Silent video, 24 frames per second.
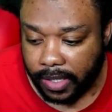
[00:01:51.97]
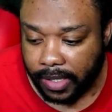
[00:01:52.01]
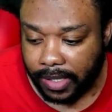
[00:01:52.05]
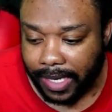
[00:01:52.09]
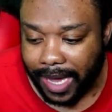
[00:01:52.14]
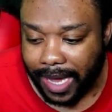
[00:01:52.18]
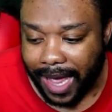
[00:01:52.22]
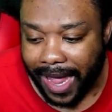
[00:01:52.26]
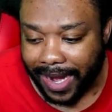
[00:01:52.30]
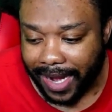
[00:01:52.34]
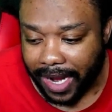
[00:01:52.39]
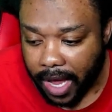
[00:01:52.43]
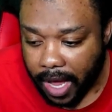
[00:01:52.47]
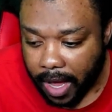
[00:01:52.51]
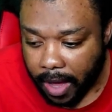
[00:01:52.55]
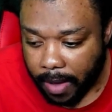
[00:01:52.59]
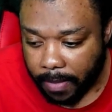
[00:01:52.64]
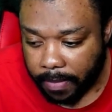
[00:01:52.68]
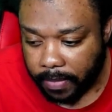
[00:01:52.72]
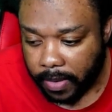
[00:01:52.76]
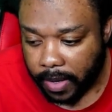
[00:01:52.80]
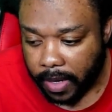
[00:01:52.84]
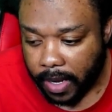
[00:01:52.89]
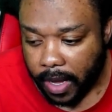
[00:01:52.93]
Sign
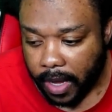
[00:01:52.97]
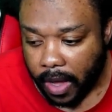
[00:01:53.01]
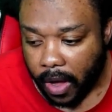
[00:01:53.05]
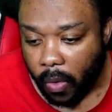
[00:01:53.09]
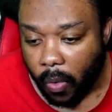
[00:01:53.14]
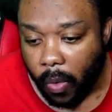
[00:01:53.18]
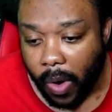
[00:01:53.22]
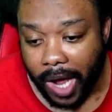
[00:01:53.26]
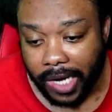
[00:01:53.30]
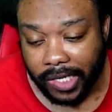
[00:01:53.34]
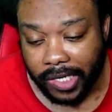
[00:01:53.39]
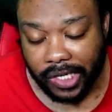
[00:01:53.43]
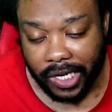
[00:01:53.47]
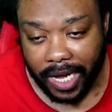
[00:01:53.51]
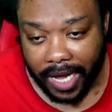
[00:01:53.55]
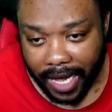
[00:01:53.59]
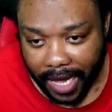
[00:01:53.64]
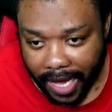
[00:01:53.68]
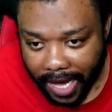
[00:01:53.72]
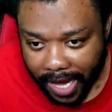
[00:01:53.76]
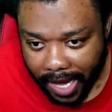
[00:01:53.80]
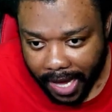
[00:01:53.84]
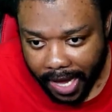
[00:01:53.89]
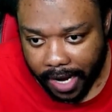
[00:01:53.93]
up, watch
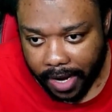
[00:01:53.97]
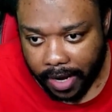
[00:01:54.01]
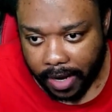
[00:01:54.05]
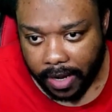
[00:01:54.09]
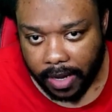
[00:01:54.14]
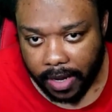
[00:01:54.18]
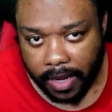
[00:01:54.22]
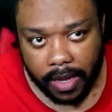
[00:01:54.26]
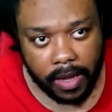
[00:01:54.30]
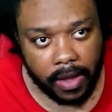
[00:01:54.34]
ahead,